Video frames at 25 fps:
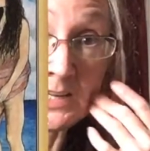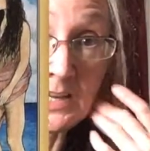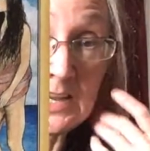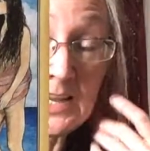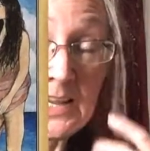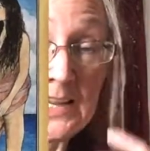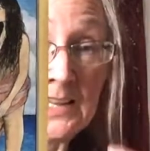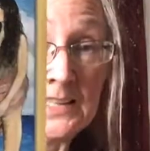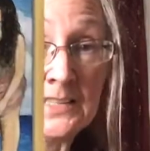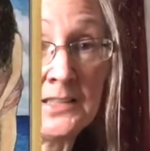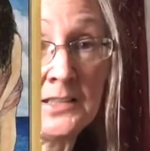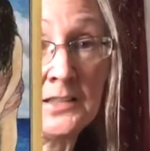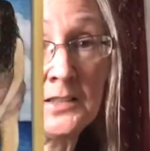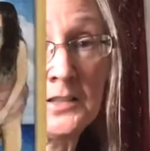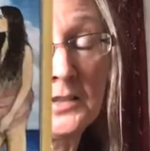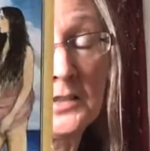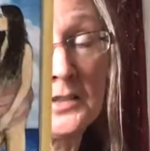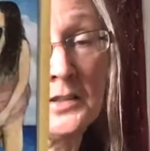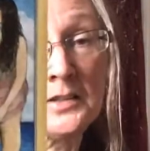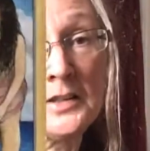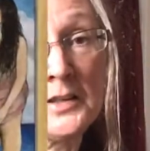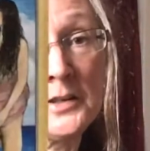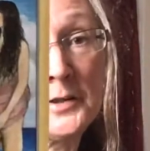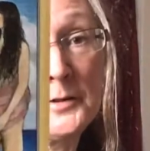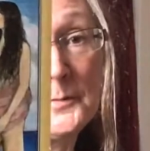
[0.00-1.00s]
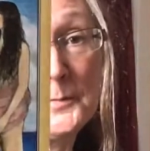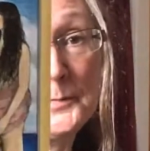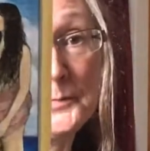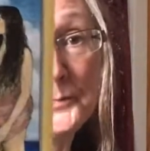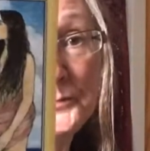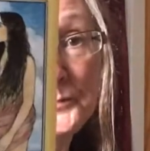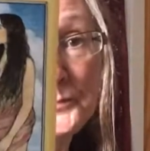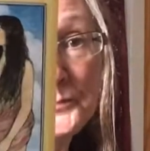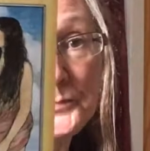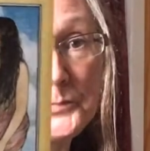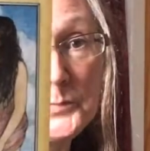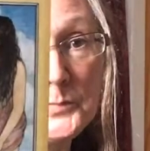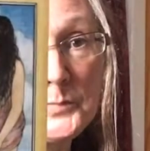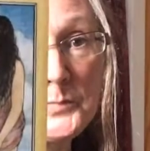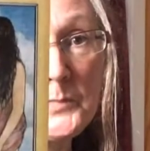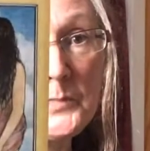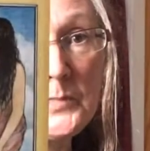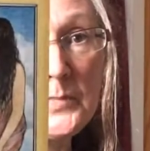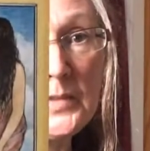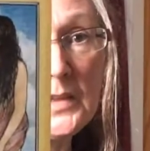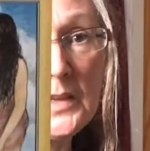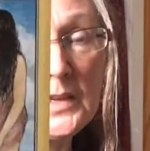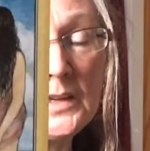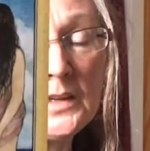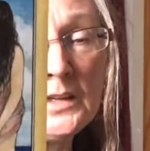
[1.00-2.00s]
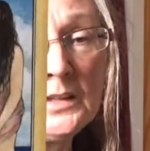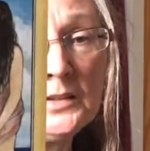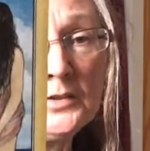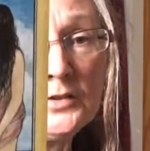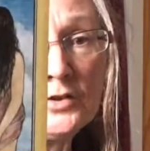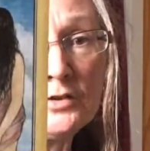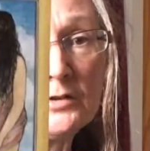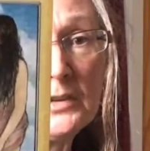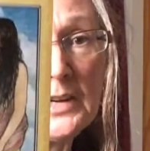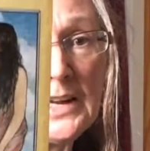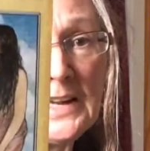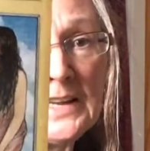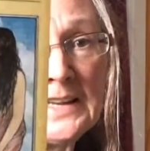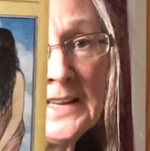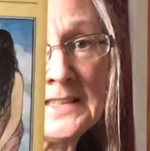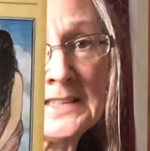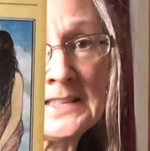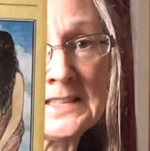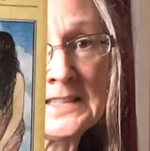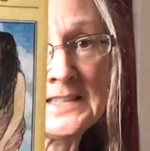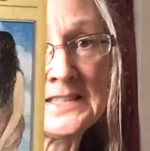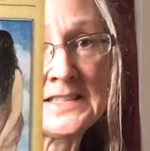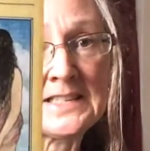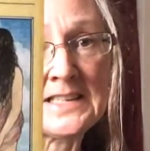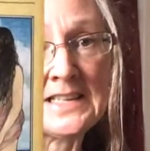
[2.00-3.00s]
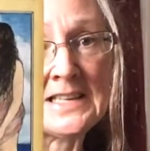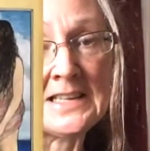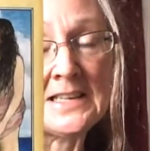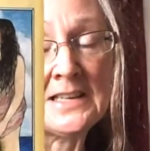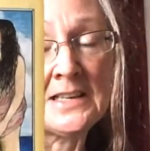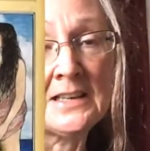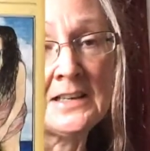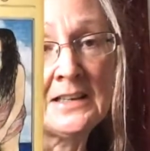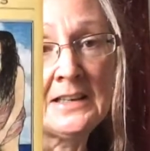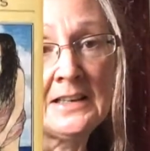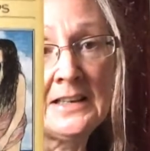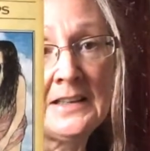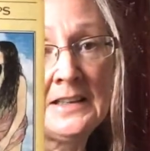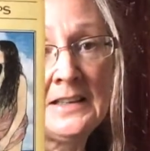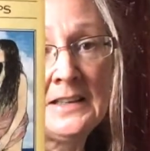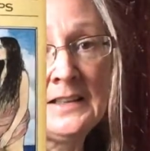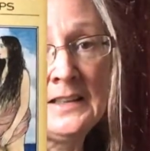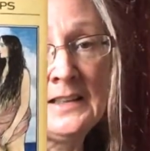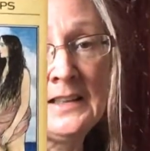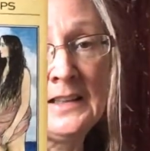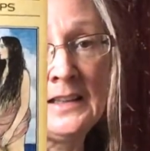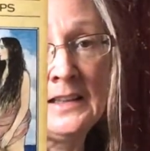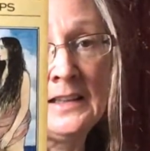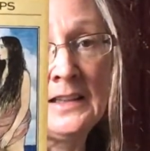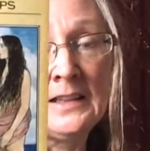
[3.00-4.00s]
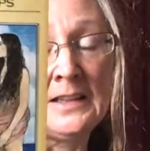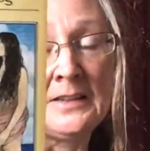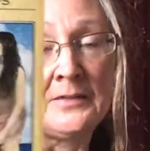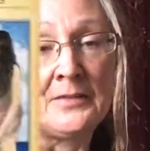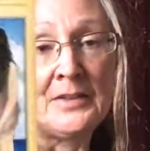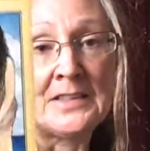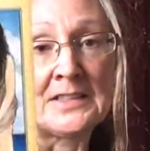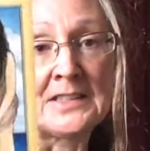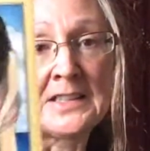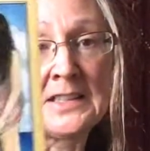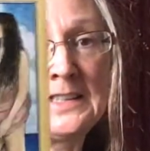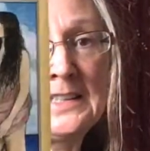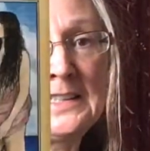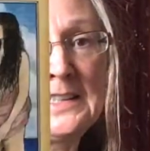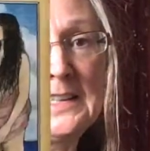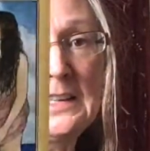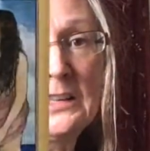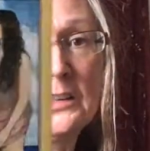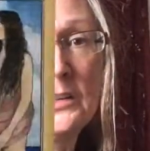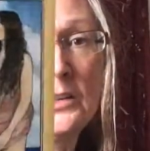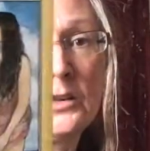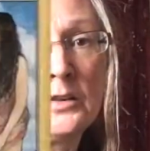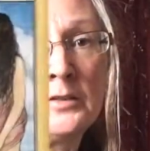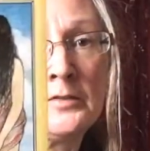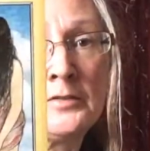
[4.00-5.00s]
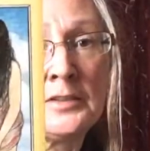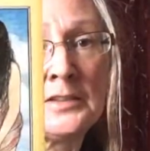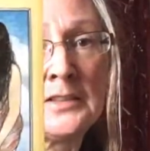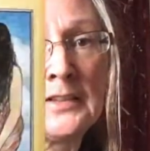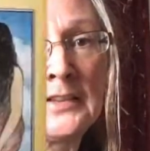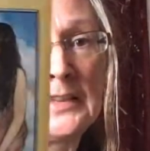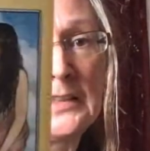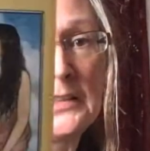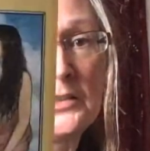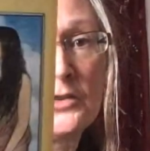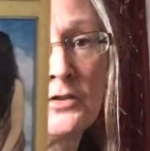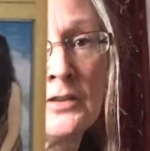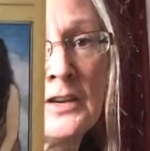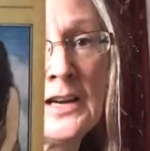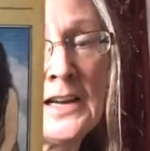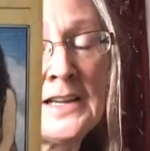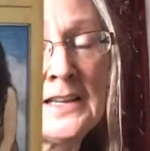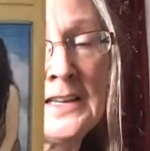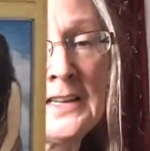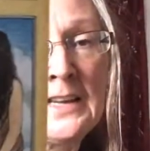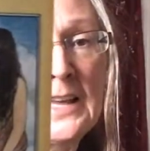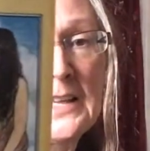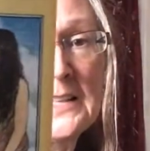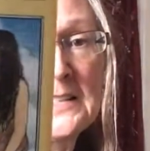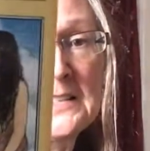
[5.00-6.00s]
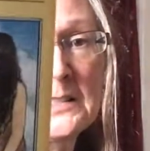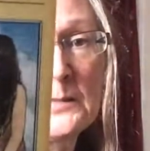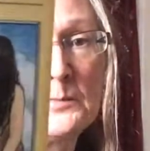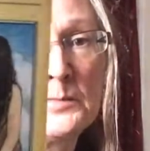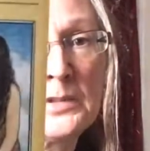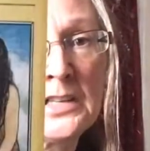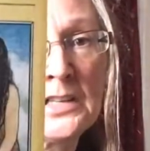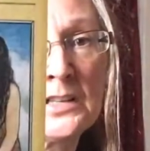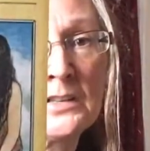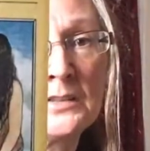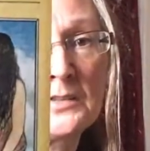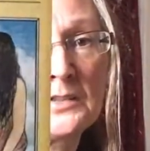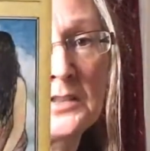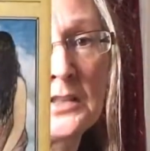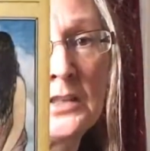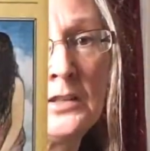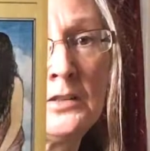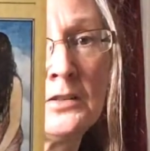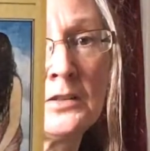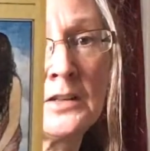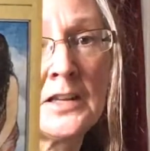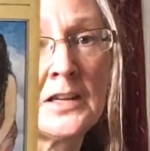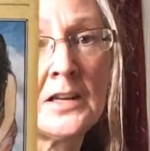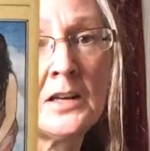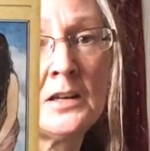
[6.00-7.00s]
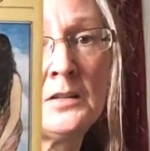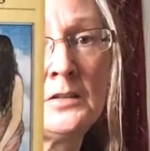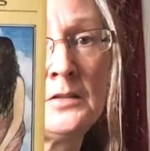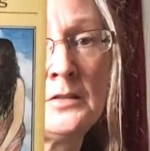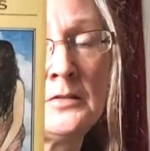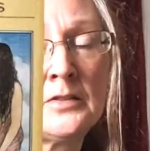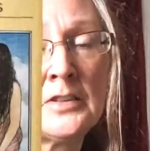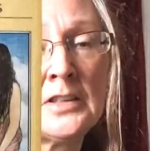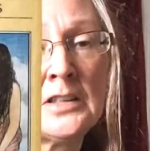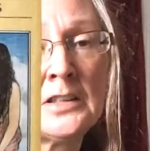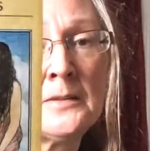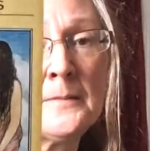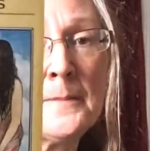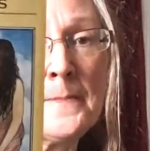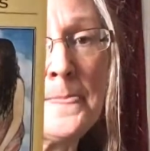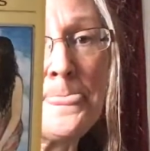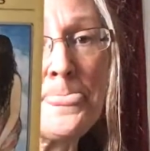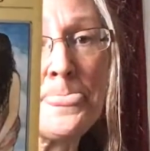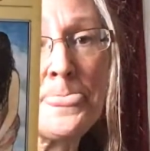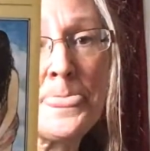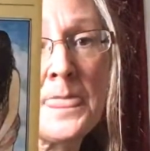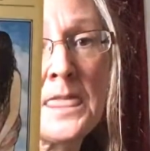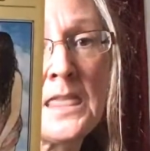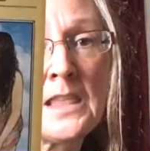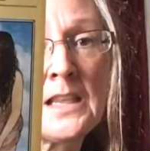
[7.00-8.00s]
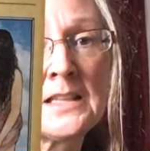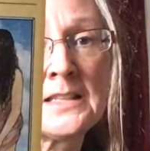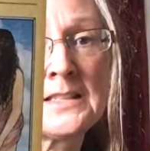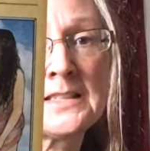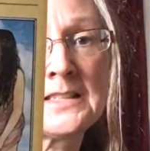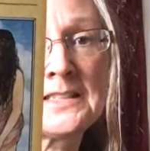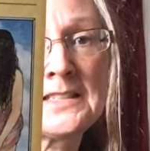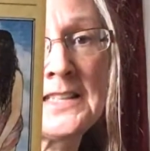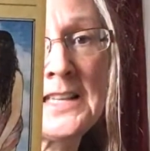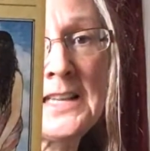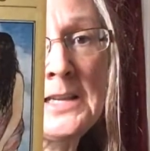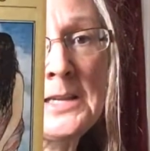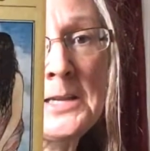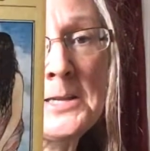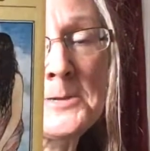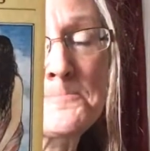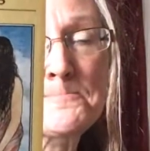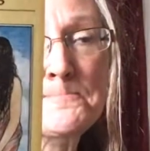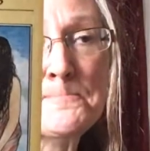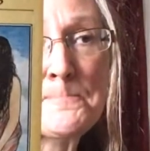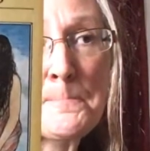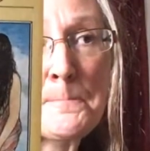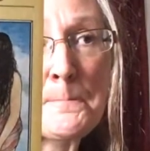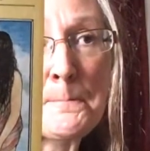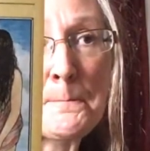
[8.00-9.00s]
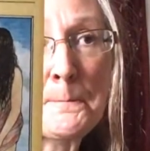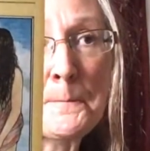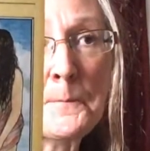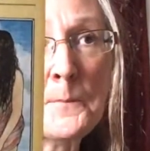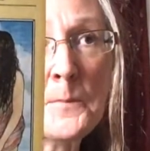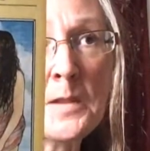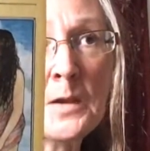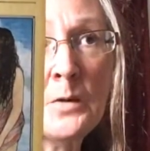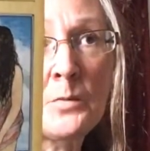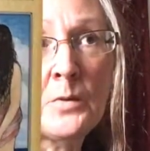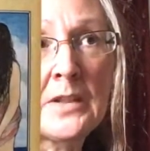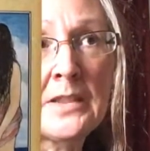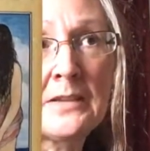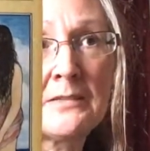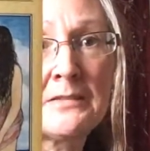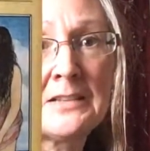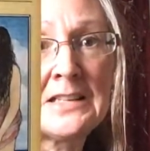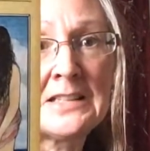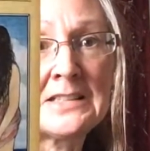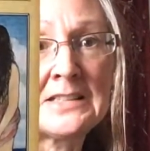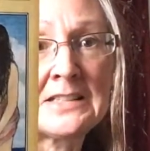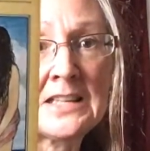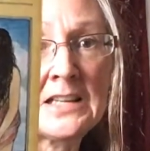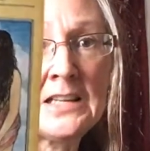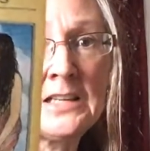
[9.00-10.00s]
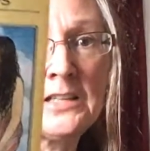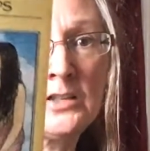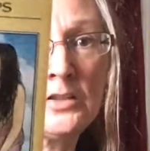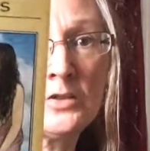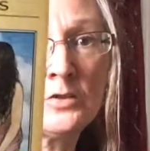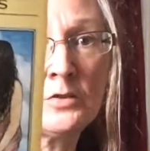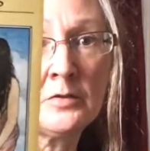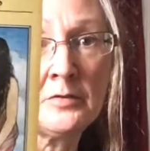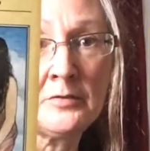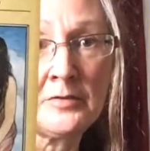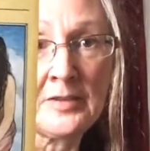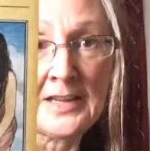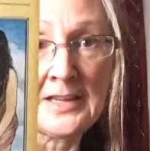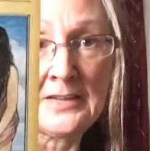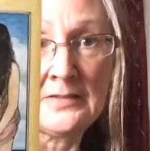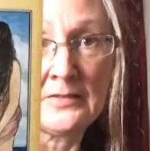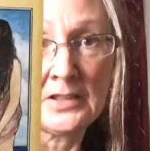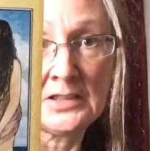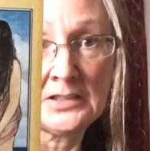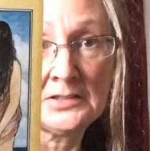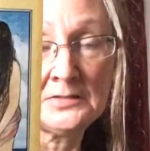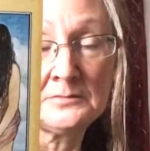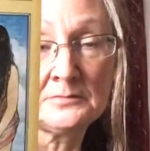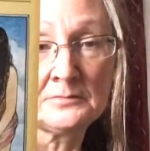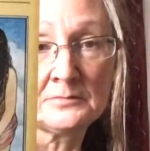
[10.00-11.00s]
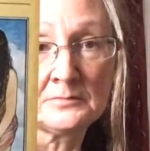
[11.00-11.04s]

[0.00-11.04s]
handed to you and try and see if it's a legal offer. Then try and get somebody else to look it over and see whether it's in your favour,